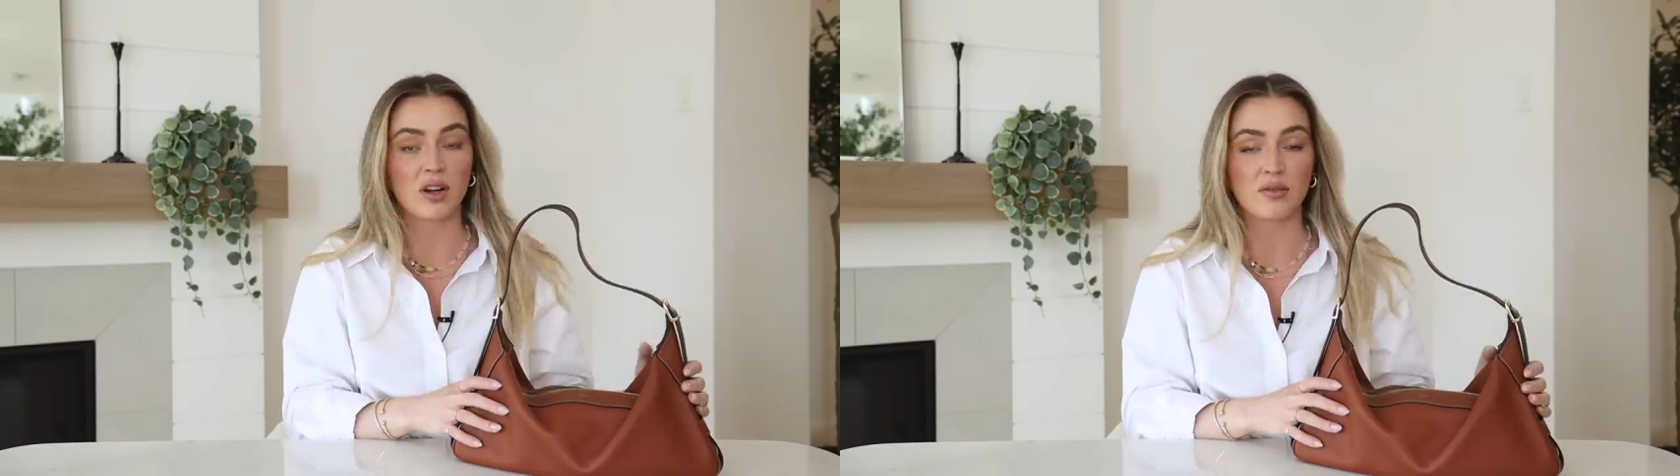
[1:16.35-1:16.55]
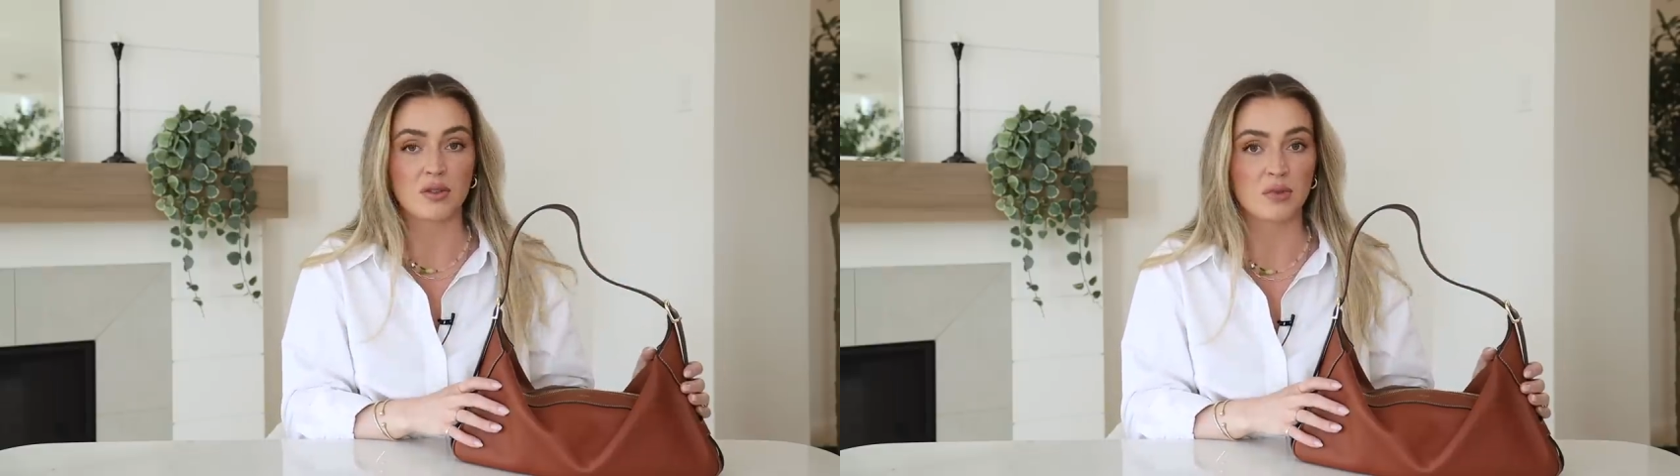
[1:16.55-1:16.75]

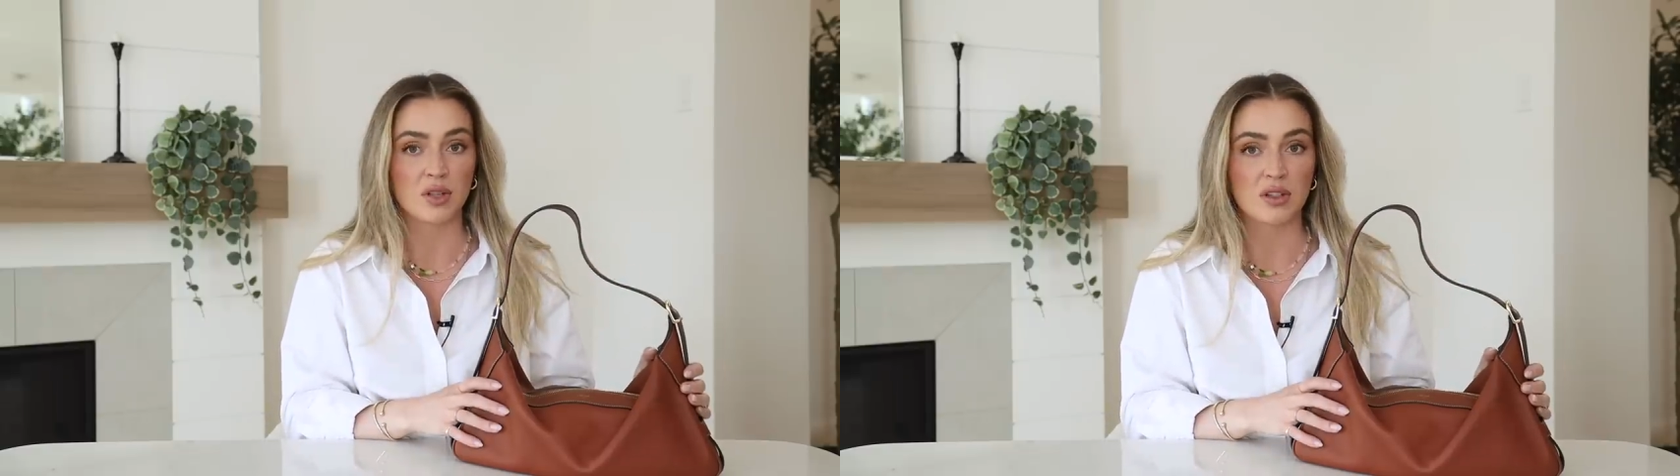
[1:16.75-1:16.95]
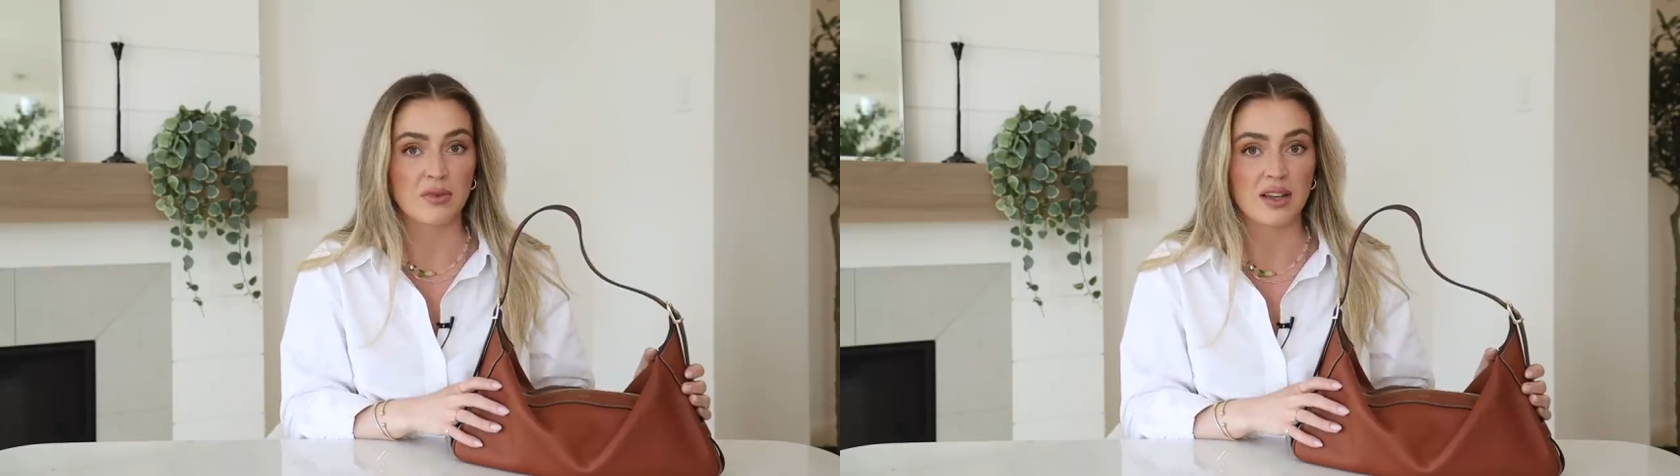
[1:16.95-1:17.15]

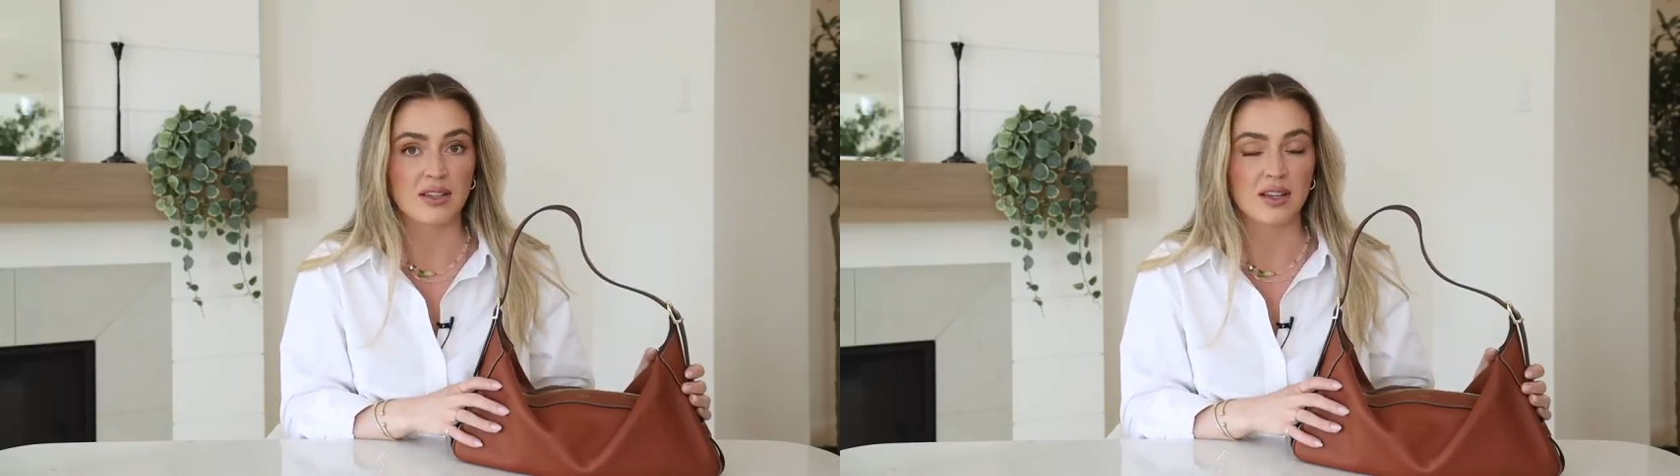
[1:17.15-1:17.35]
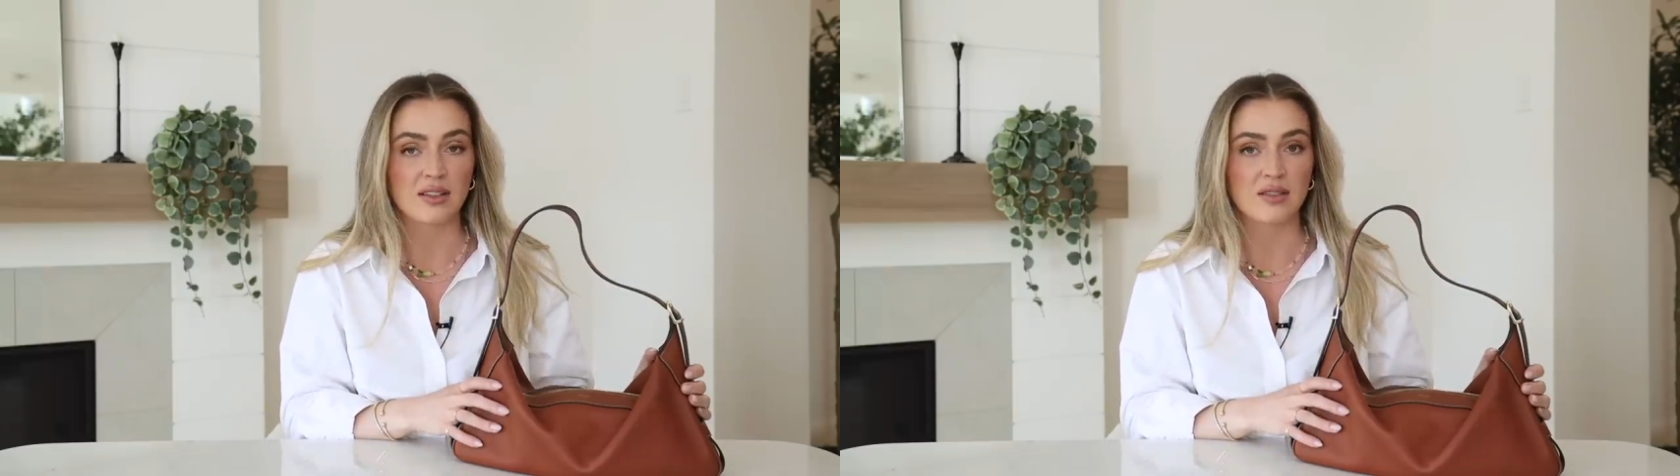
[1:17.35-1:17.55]
comfortable and
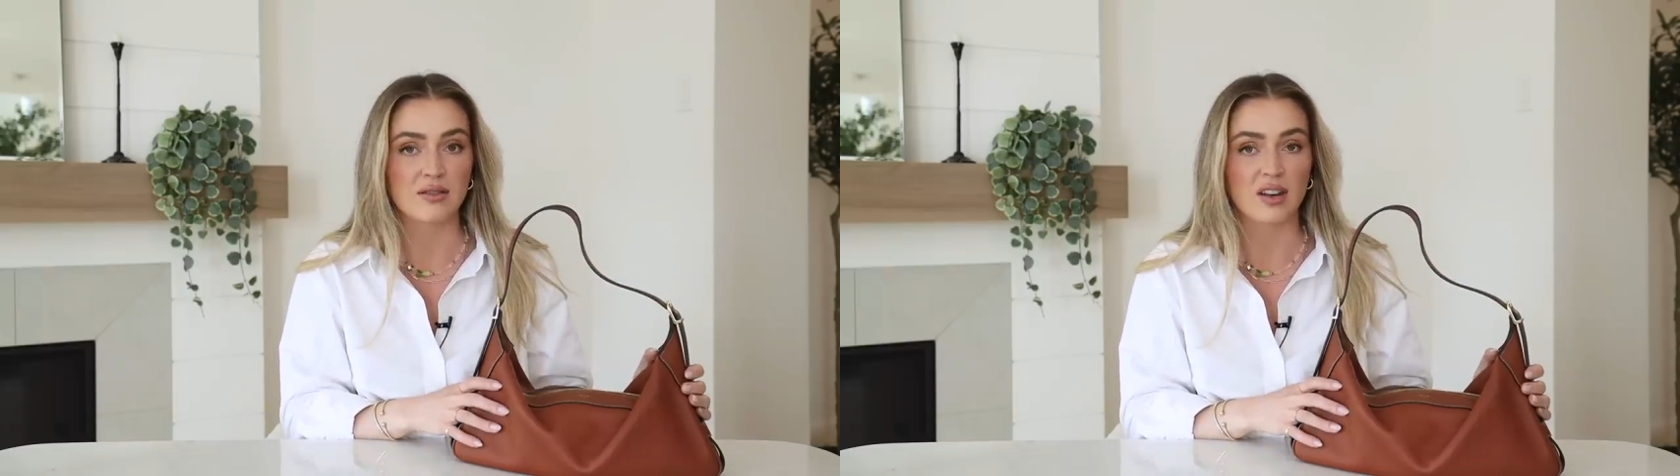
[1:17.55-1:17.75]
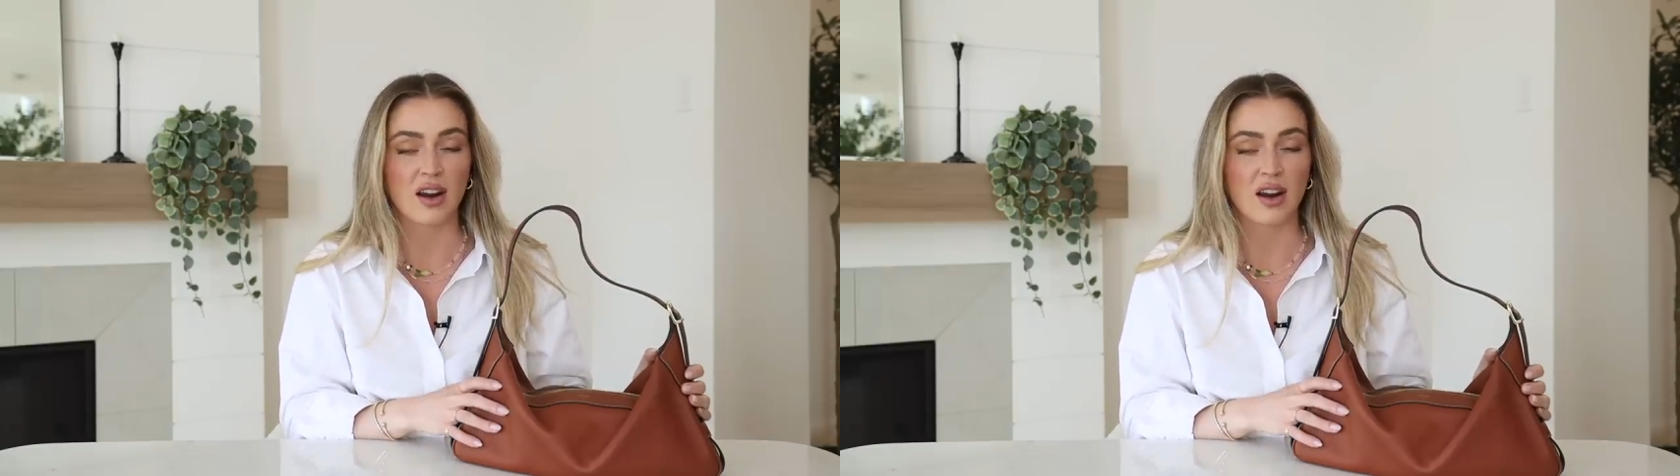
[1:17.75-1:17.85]
amazing to